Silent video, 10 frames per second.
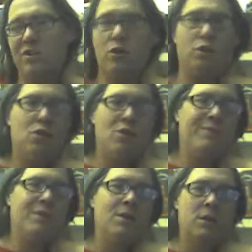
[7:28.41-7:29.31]
You didn't tell
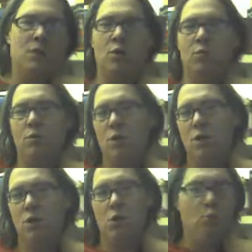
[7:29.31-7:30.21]
me. I know
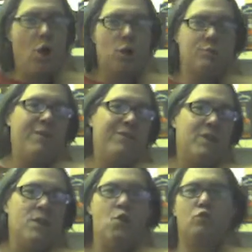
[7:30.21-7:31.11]
you watch my
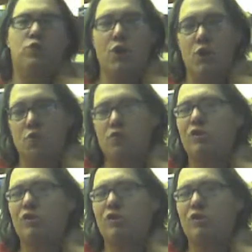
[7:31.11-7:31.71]
videos too,